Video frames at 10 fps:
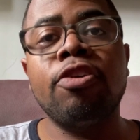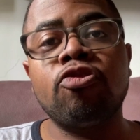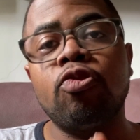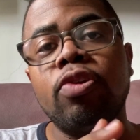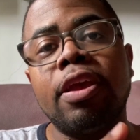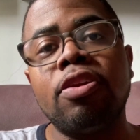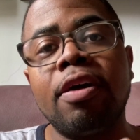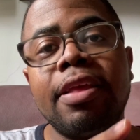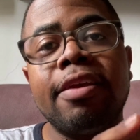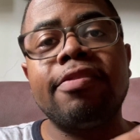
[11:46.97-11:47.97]
So you
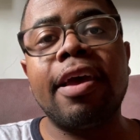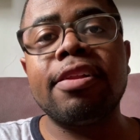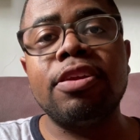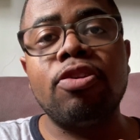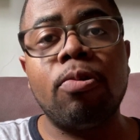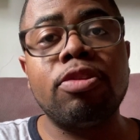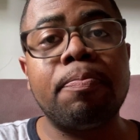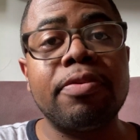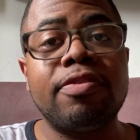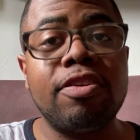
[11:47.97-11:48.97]
cannot exactly know the
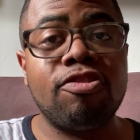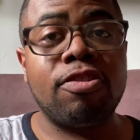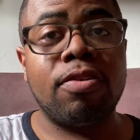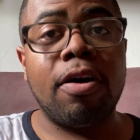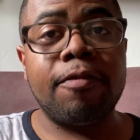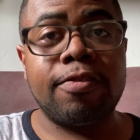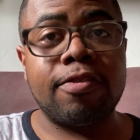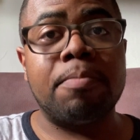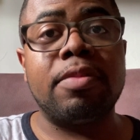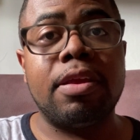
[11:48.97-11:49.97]
position of
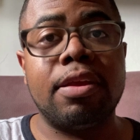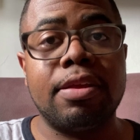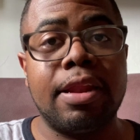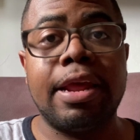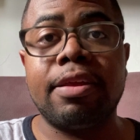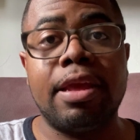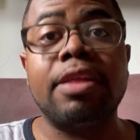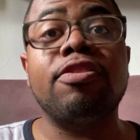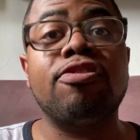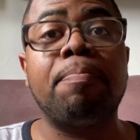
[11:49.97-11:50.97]
something like
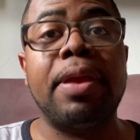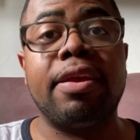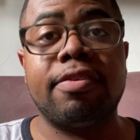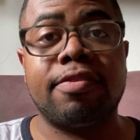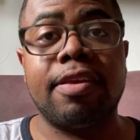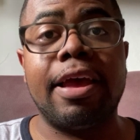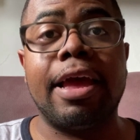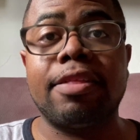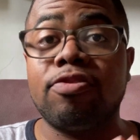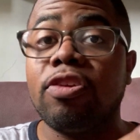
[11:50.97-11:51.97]
in space
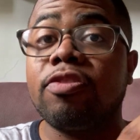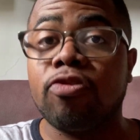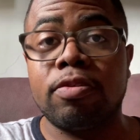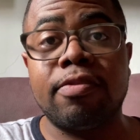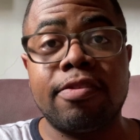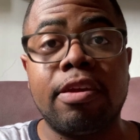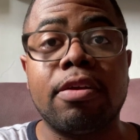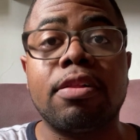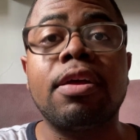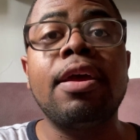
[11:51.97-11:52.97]
at a certain
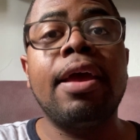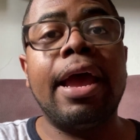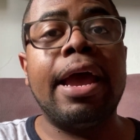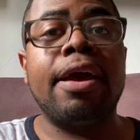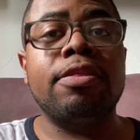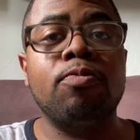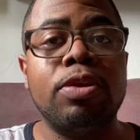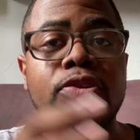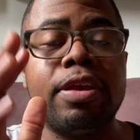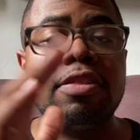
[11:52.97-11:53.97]
scale. And
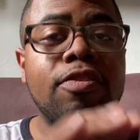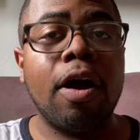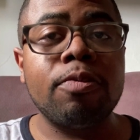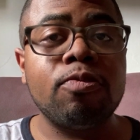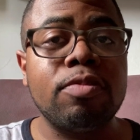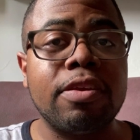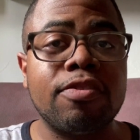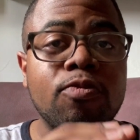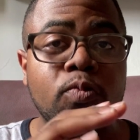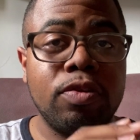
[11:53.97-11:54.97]
when you get down to
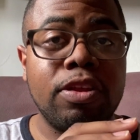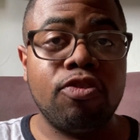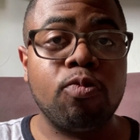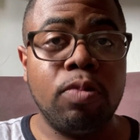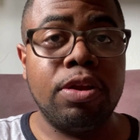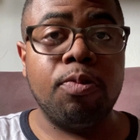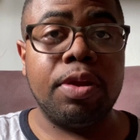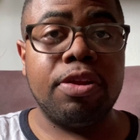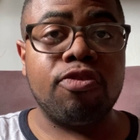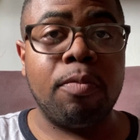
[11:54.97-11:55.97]
these really,
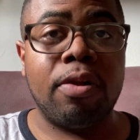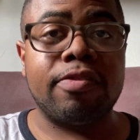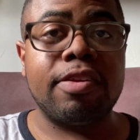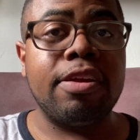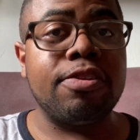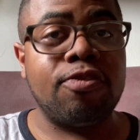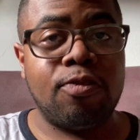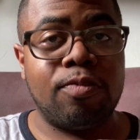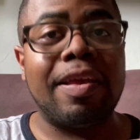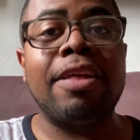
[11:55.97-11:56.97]
really small scales,
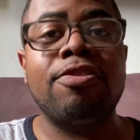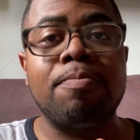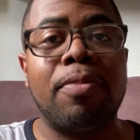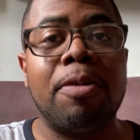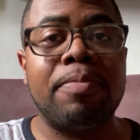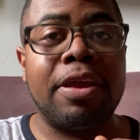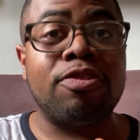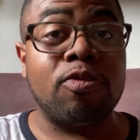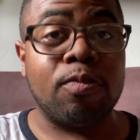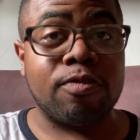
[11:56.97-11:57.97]
you tend to bump
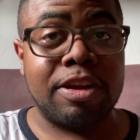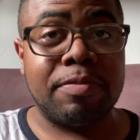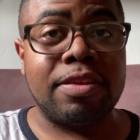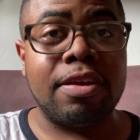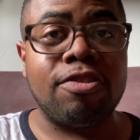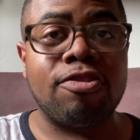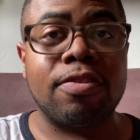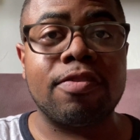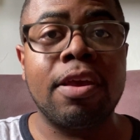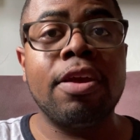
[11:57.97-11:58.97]
into those limitations.